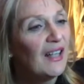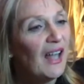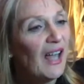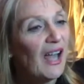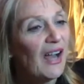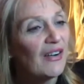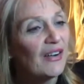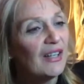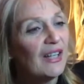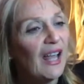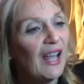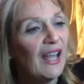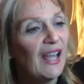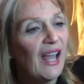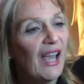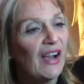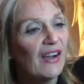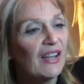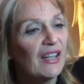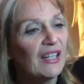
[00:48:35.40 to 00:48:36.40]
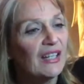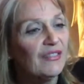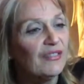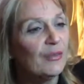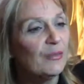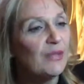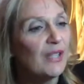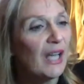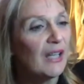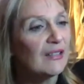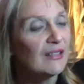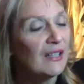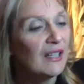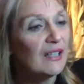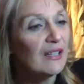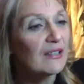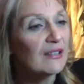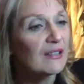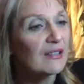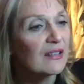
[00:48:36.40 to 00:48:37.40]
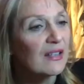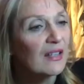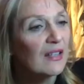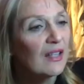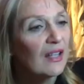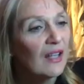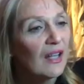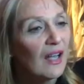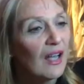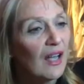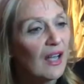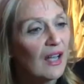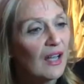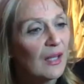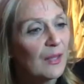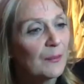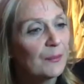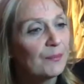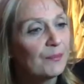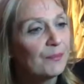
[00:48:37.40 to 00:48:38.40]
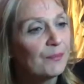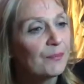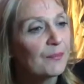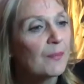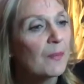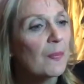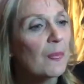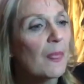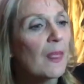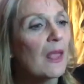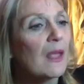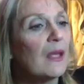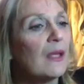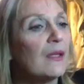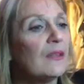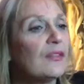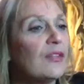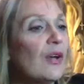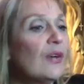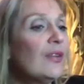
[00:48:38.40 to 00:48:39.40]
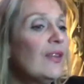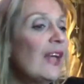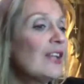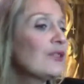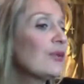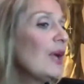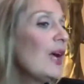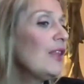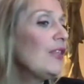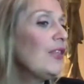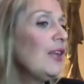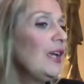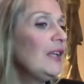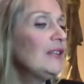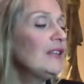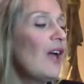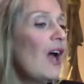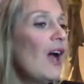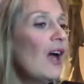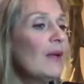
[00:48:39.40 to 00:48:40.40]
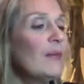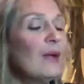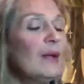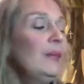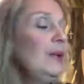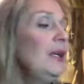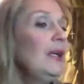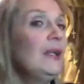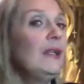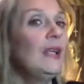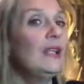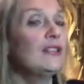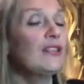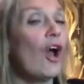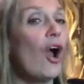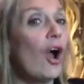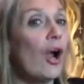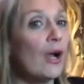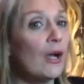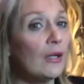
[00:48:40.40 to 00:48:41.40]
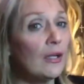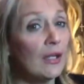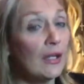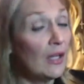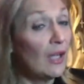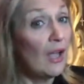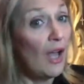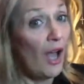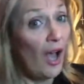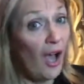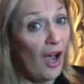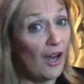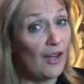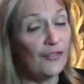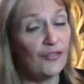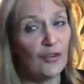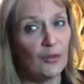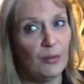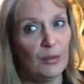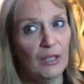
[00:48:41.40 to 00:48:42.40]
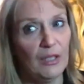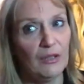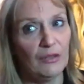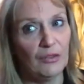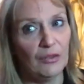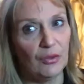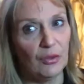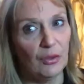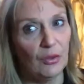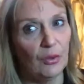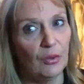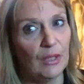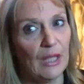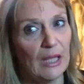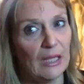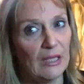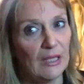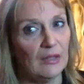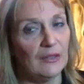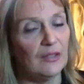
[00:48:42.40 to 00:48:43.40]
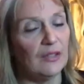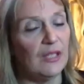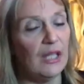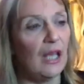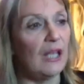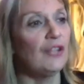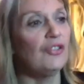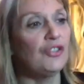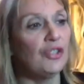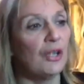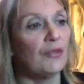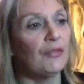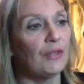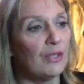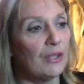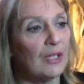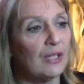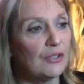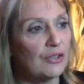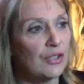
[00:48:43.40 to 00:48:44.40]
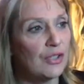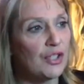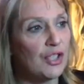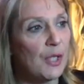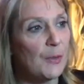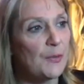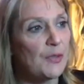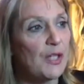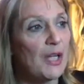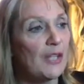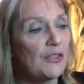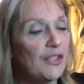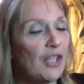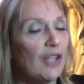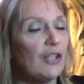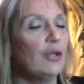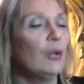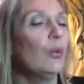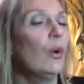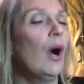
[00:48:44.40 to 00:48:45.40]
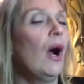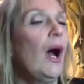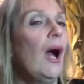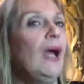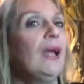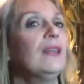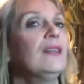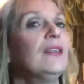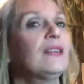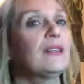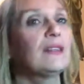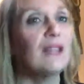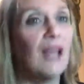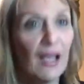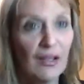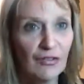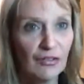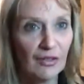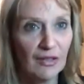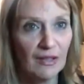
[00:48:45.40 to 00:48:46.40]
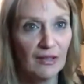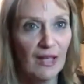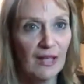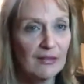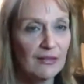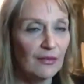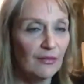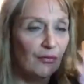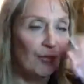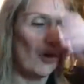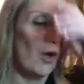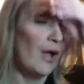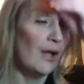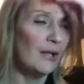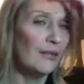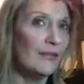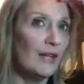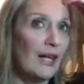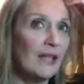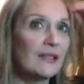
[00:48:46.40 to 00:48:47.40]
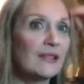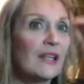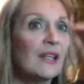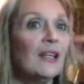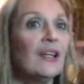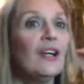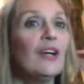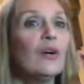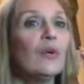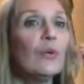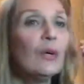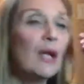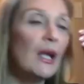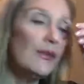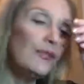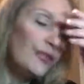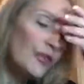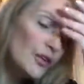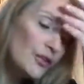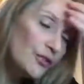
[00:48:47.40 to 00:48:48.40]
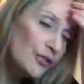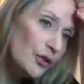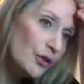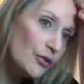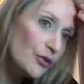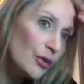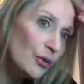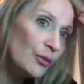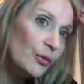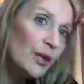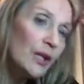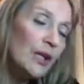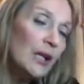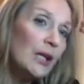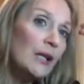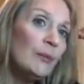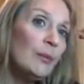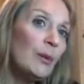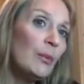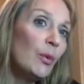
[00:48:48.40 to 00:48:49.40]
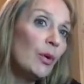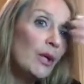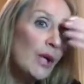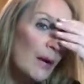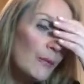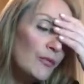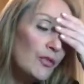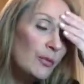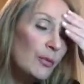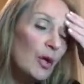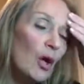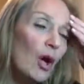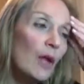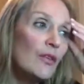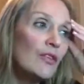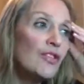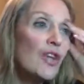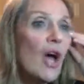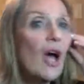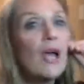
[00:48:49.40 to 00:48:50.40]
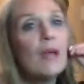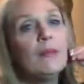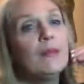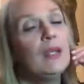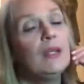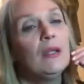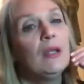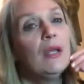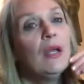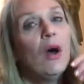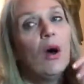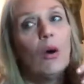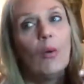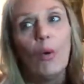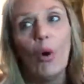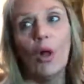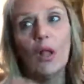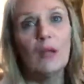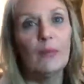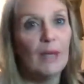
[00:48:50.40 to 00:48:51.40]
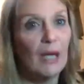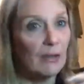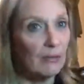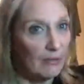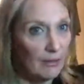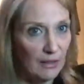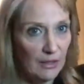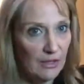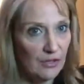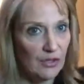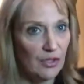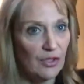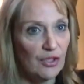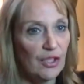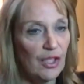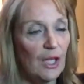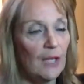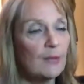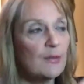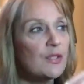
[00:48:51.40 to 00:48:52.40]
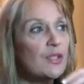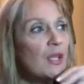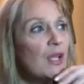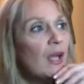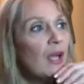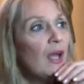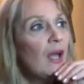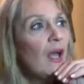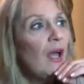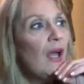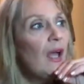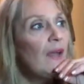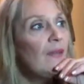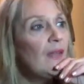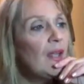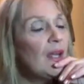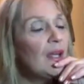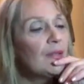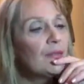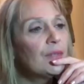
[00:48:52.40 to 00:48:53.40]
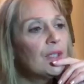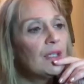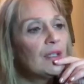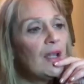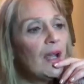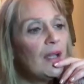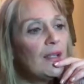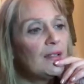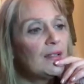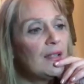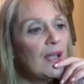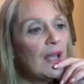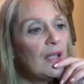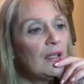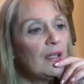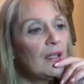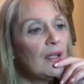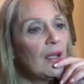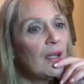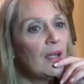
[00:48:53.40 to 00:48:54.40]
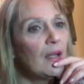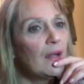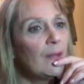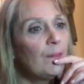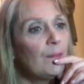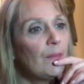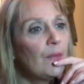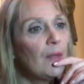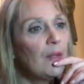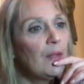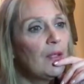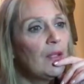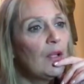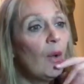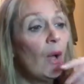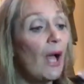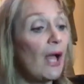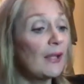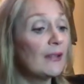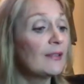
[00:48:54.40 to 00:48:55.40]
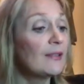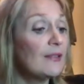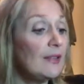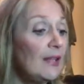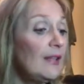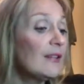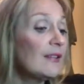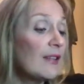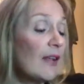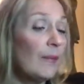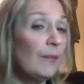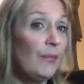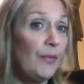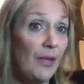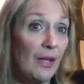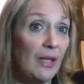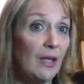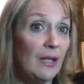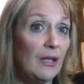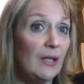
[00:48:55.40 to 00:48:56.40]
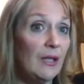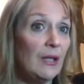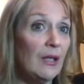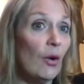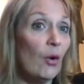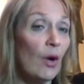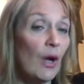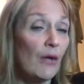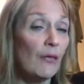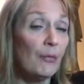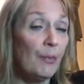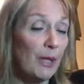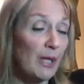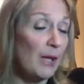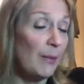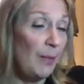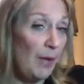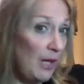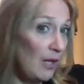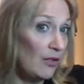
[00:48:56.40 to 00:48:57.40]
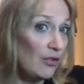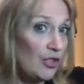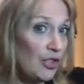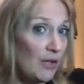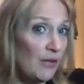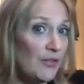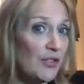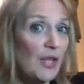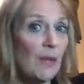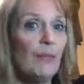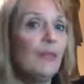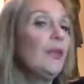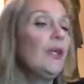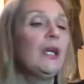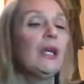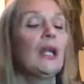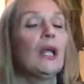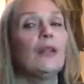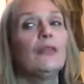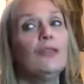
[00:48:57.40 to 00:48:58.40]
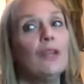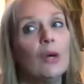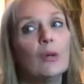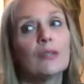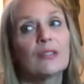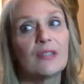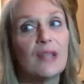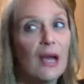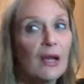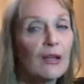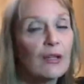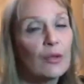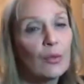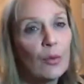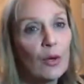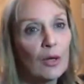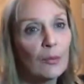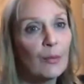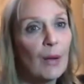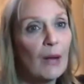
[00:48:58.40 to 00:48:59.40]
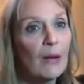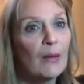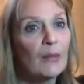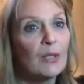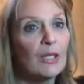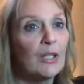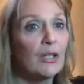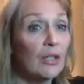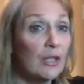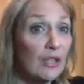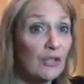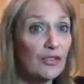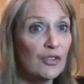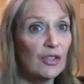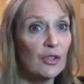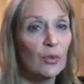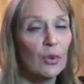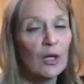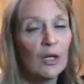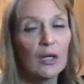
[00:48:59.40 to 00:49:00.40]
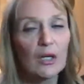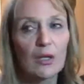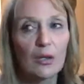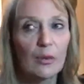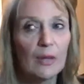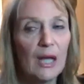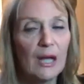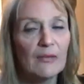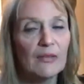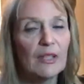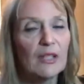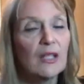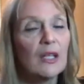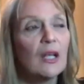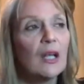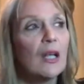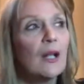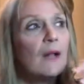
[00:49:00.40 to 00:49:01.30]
Aaron. Hey, Aaron from Texas. So that's what I think, Tom. I mean, it's hard for me to get into the energy of relationships, and I'll tell you why. And this is actually a lesson for all of us. When I first used to read, people would come to me all the time, and they all about relationships. And then I realized that, I'll see something, or I'll pick up energy of something, and I'll know it's not going to work probably, or it is going to work, or whatever.